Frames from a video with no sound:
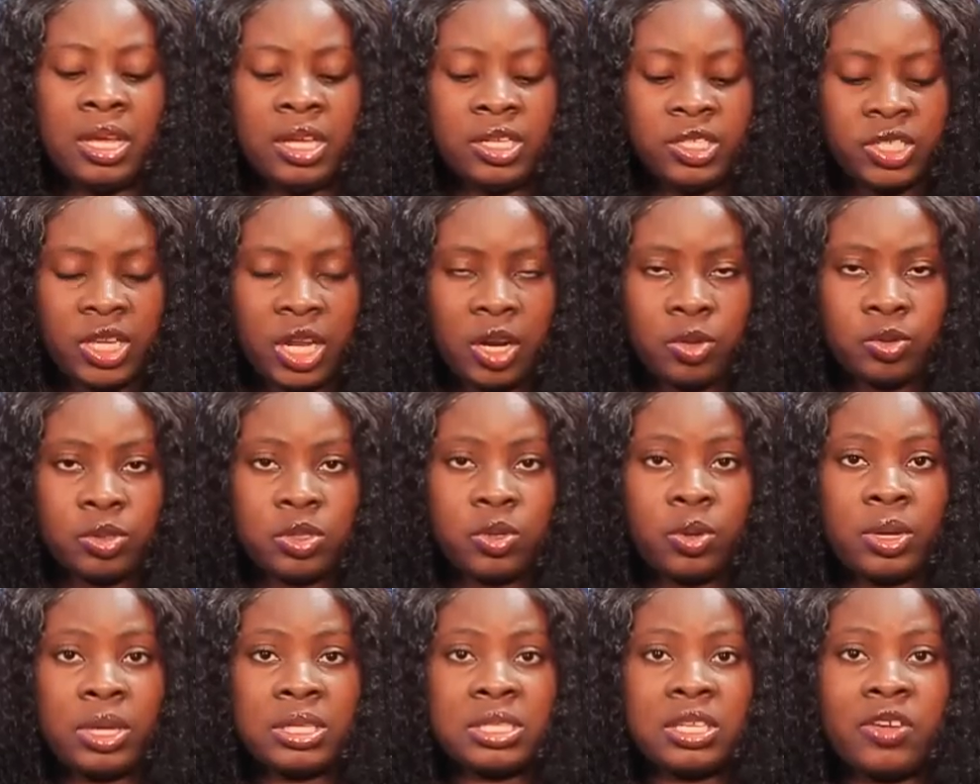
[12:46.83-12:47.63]
Channel
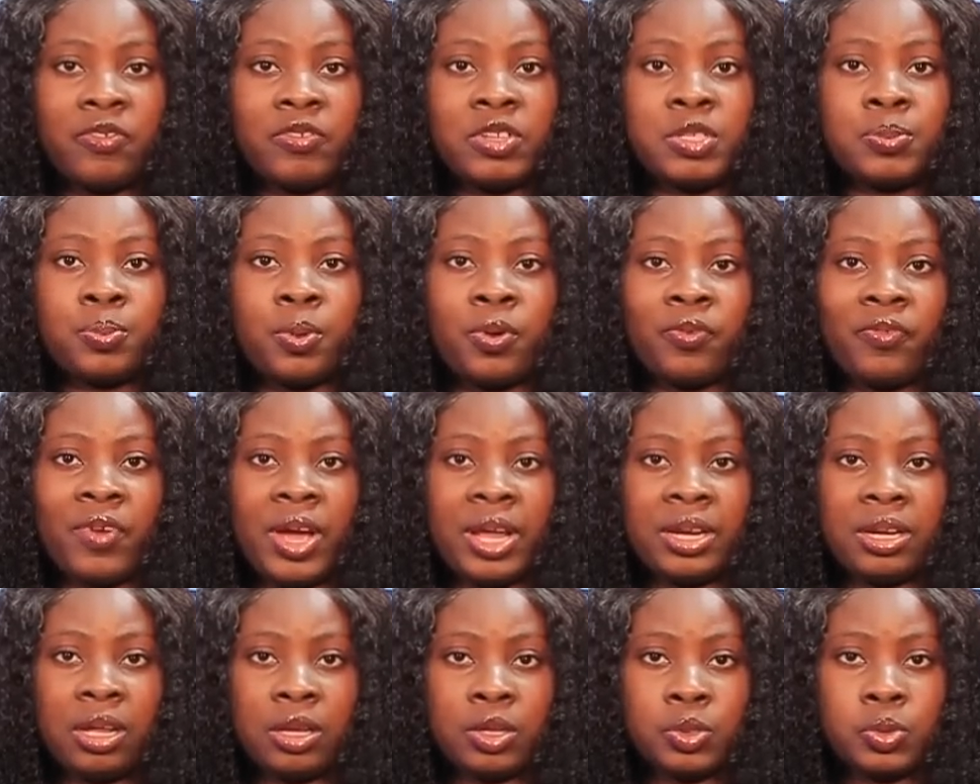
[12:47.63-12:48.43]
saw a service
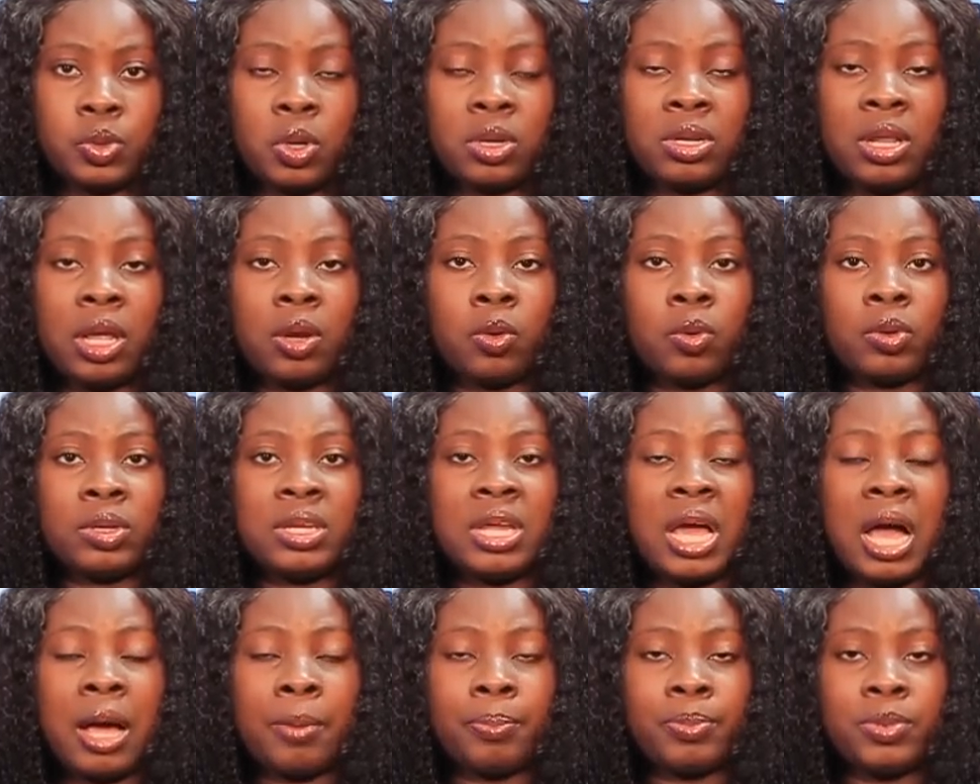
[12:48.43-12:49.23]
provider and so download
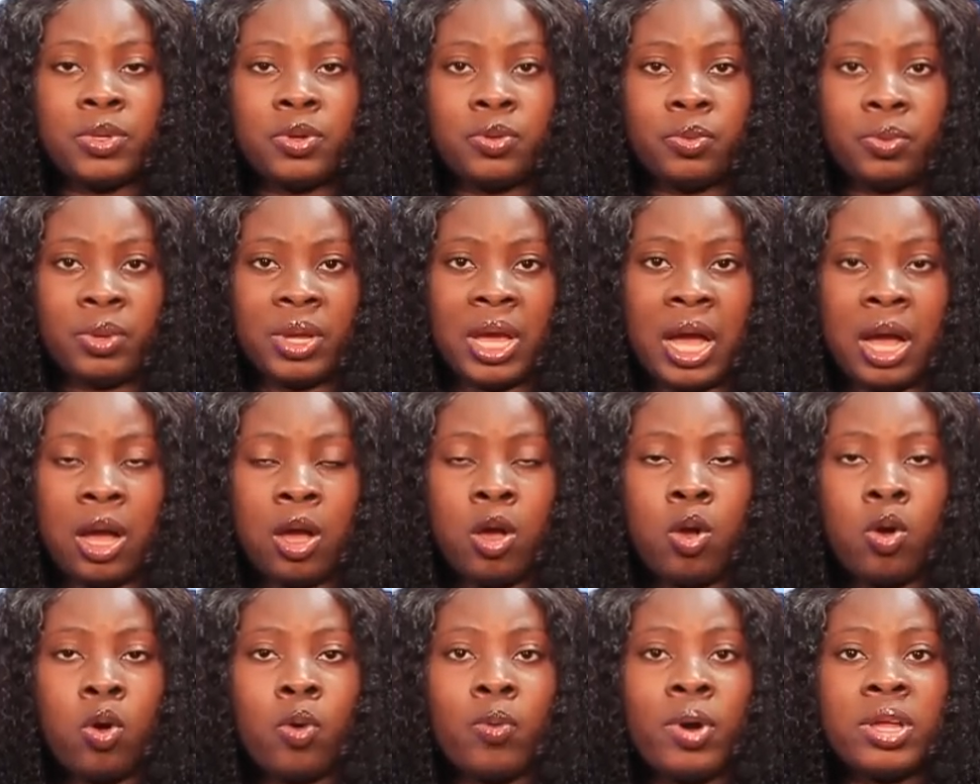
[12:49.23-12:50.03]
the app new year
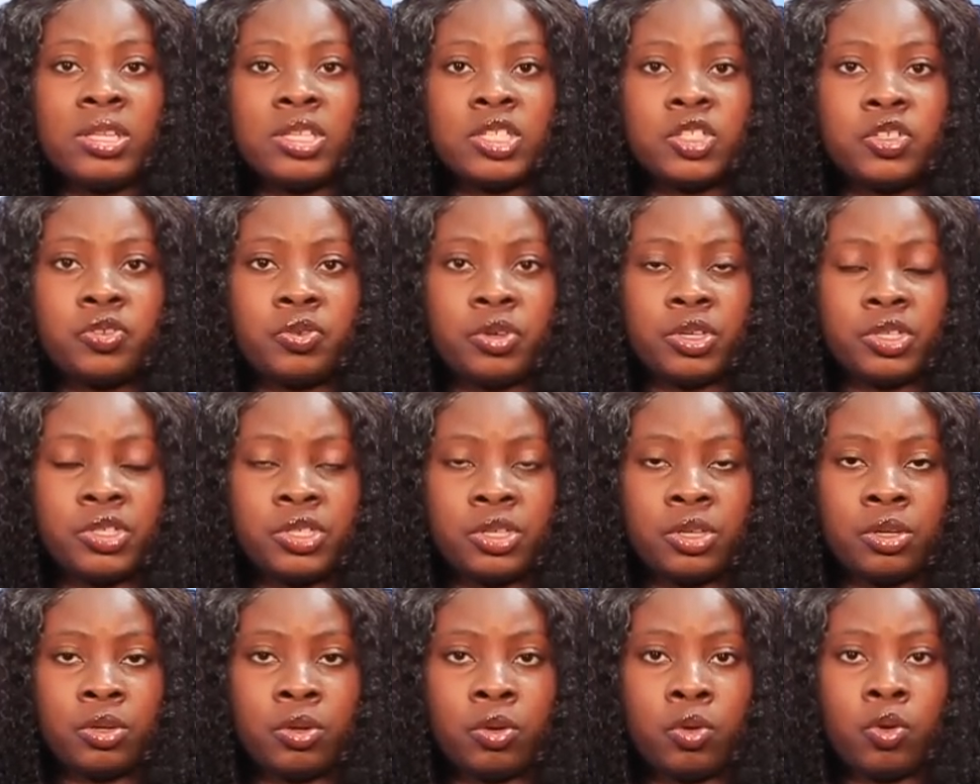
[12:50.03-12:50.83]

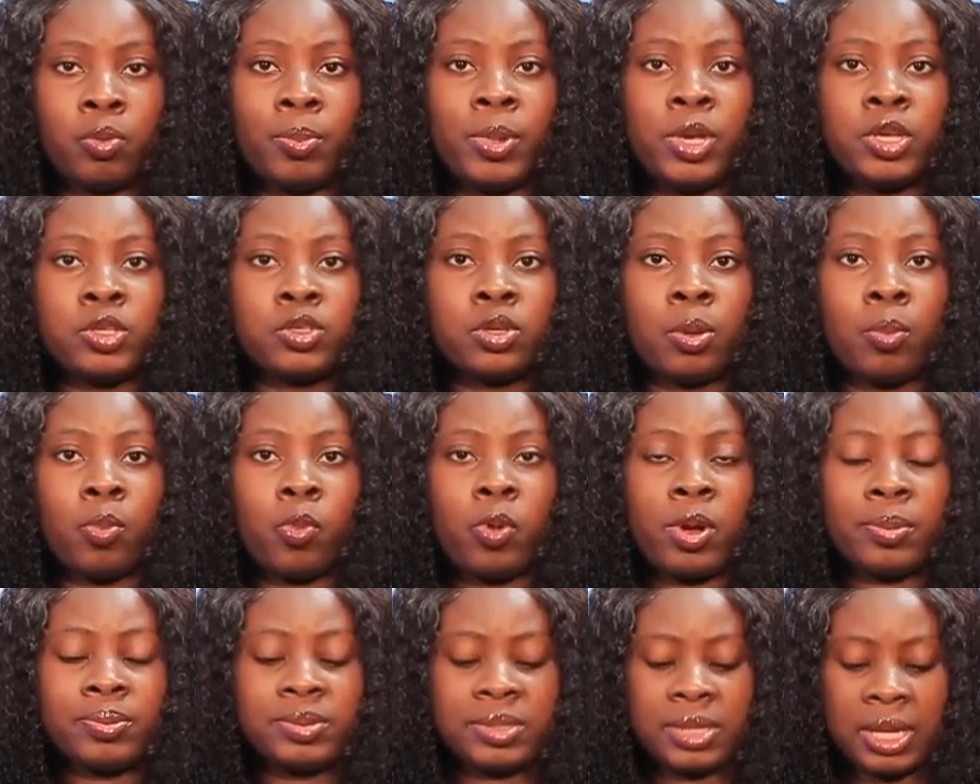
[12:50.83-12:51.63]
registration or obey some
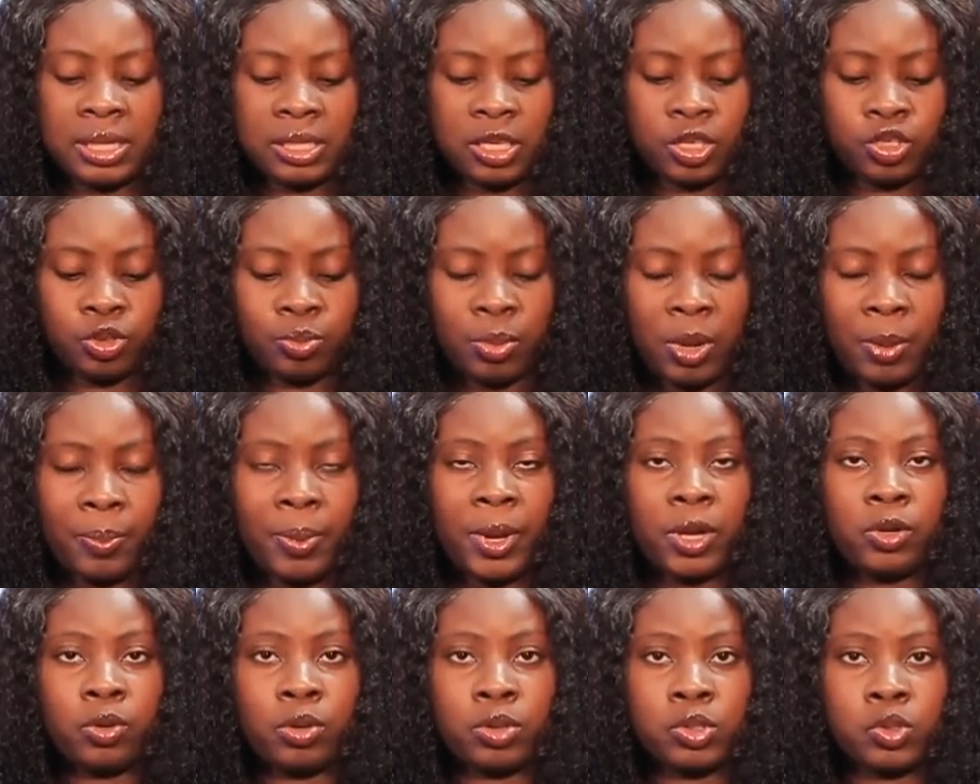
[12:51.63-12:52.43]
website at
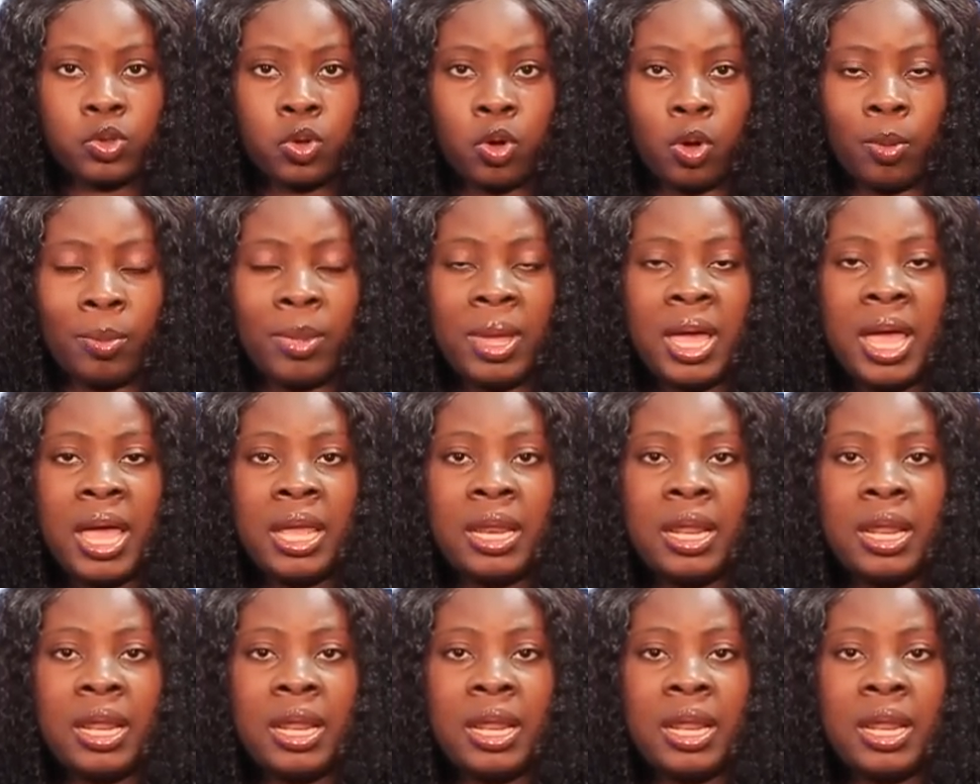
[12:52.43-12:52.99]
jumapa.com.